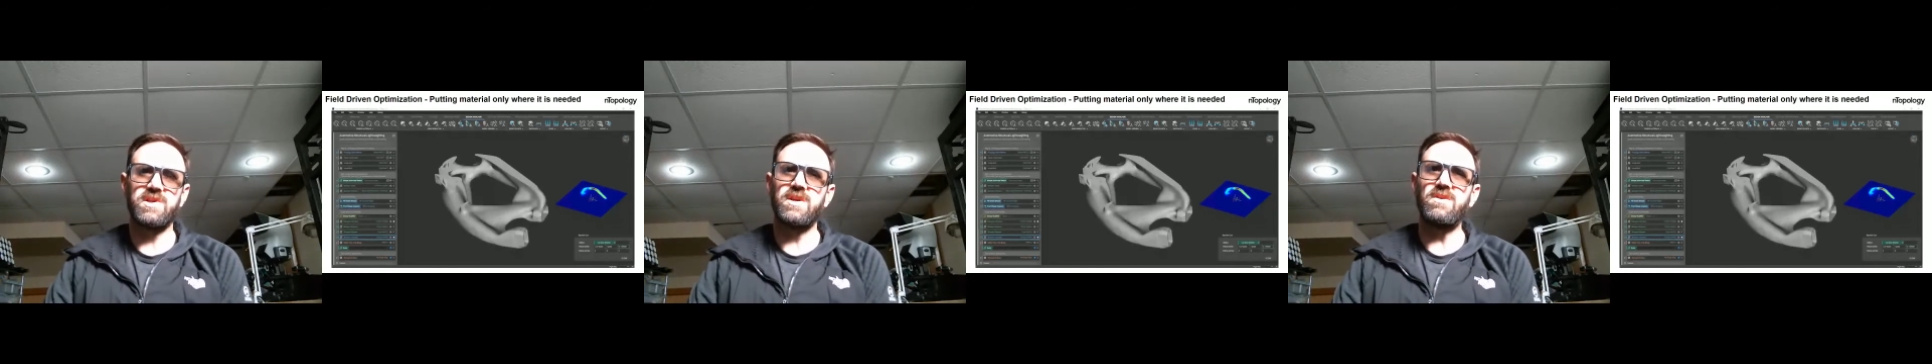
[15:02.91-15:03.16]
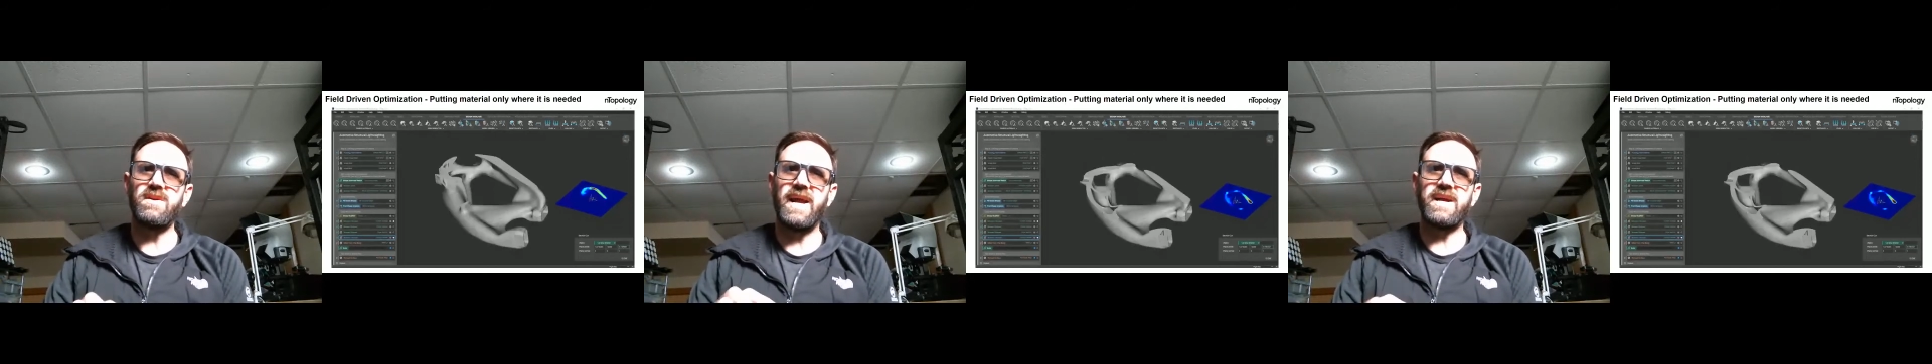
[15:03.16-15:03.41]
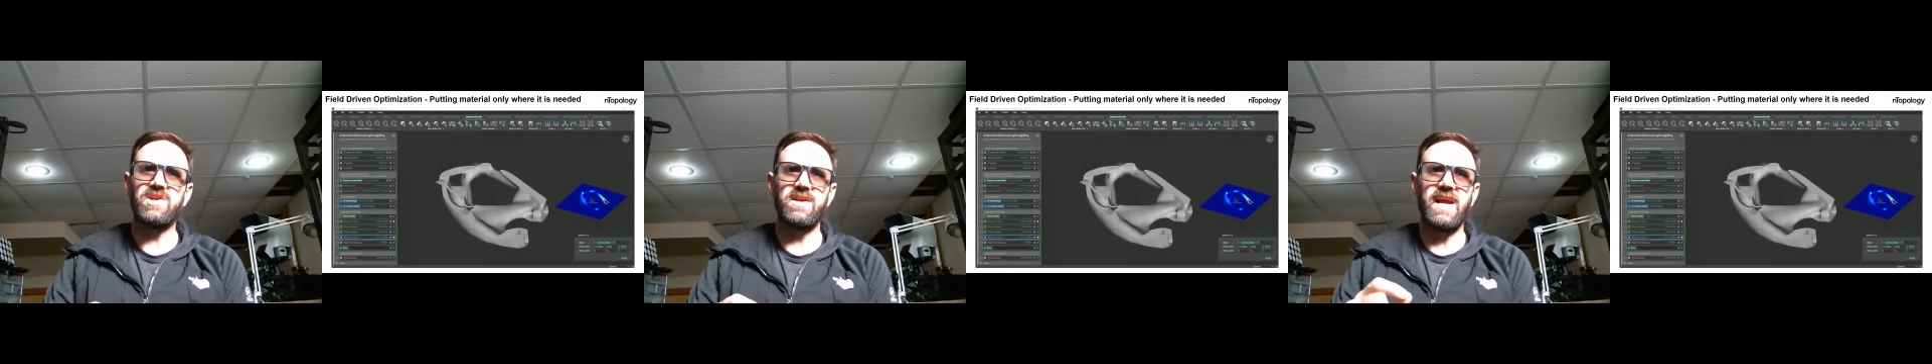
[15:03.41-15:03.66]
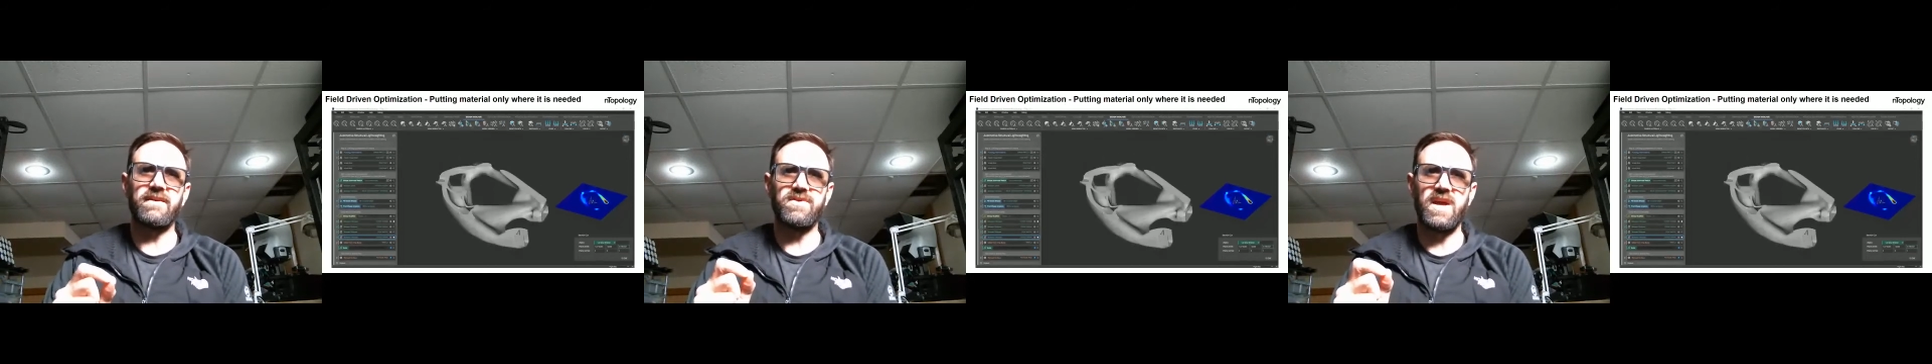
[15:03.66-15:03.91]
So you don't actually
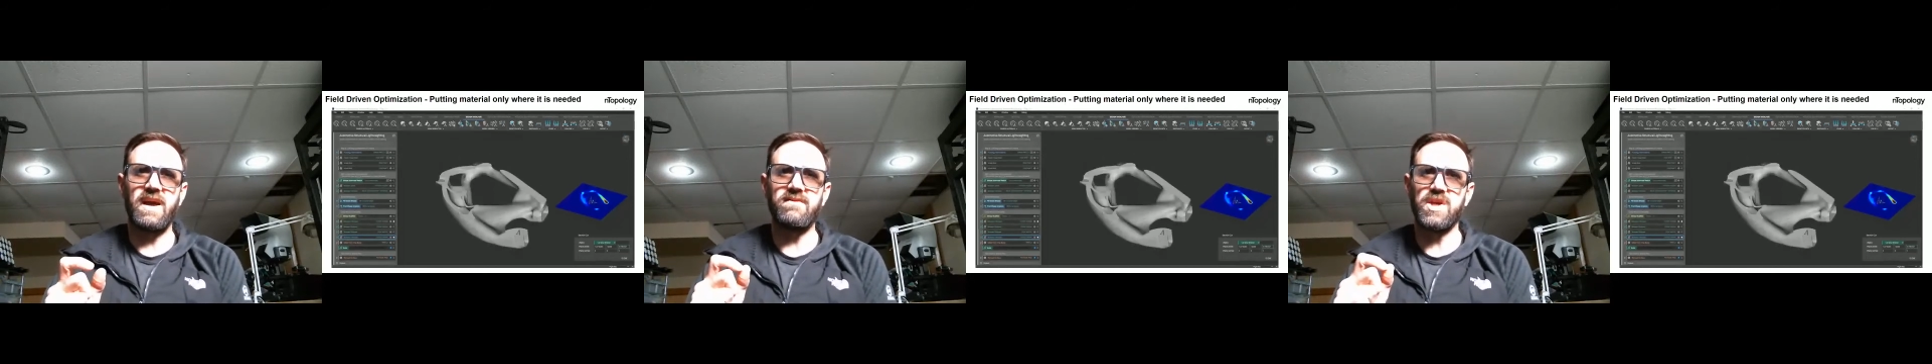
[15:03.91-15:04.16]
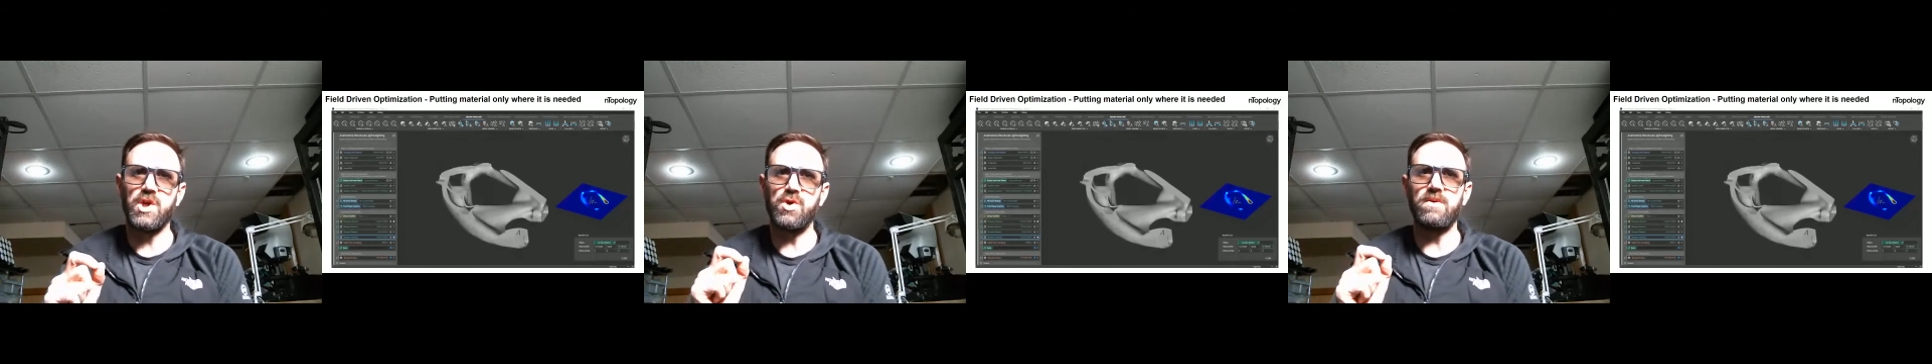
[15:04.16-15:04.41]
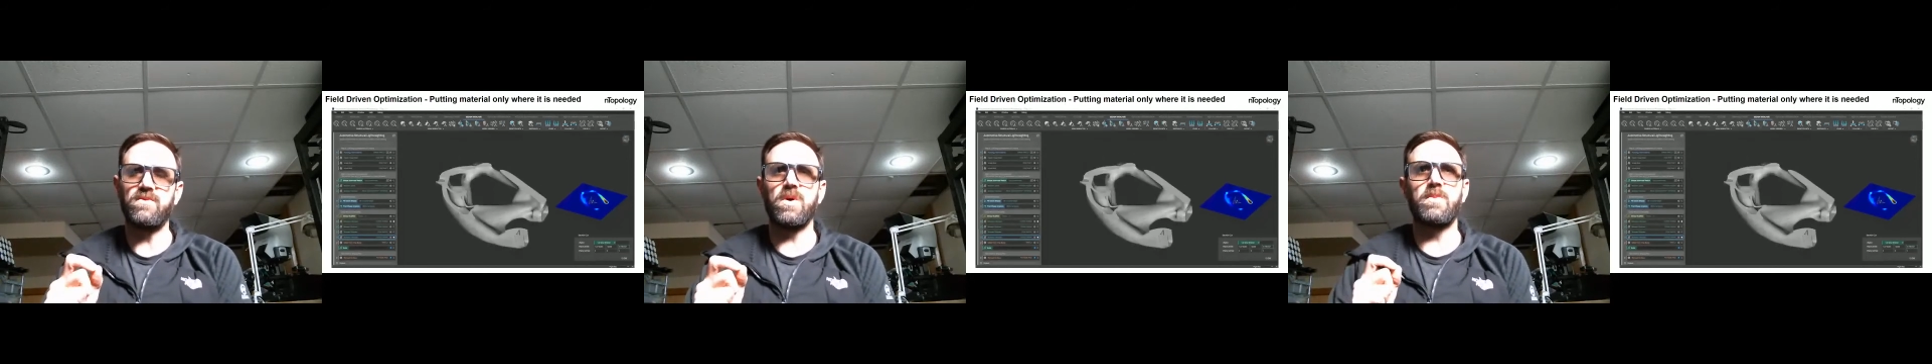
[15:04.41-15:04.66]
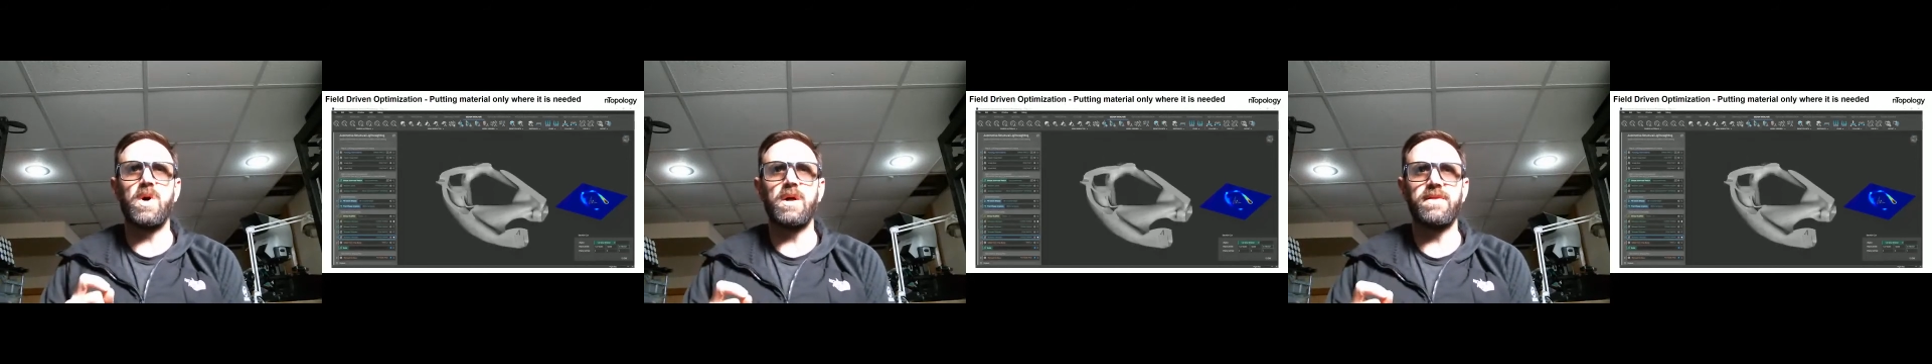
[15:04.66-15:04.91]
have to have a
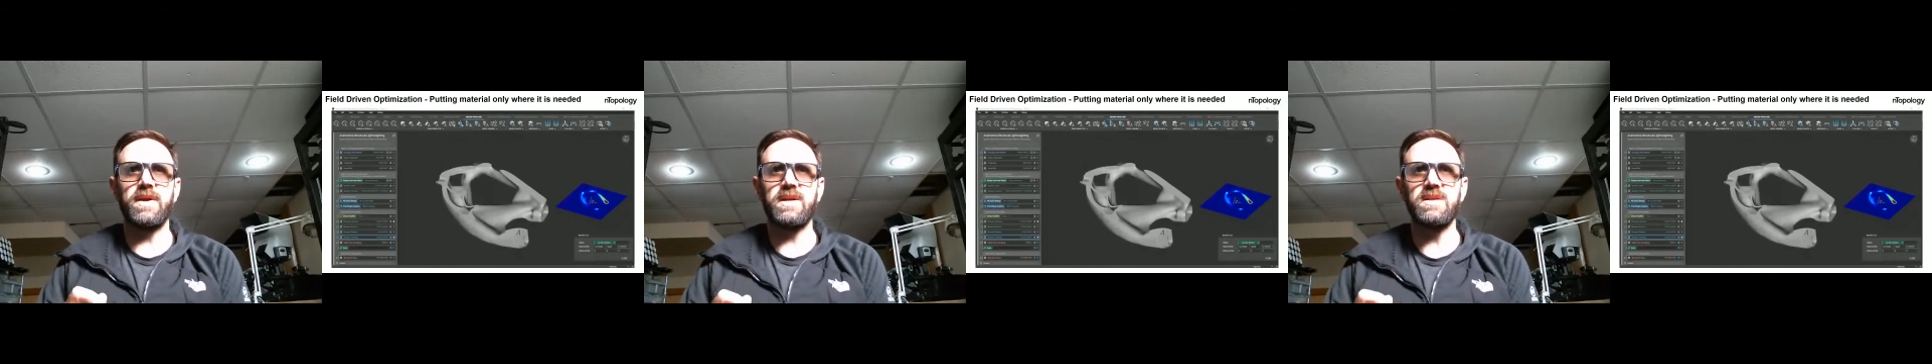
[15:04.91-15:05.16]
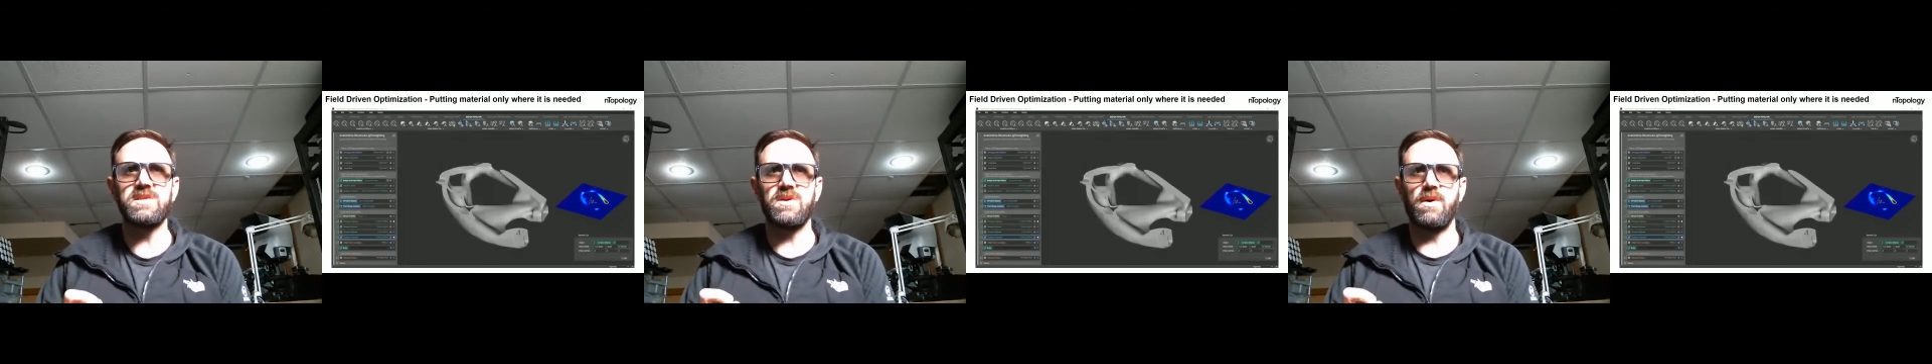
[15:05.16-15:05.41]
uniform wall thickness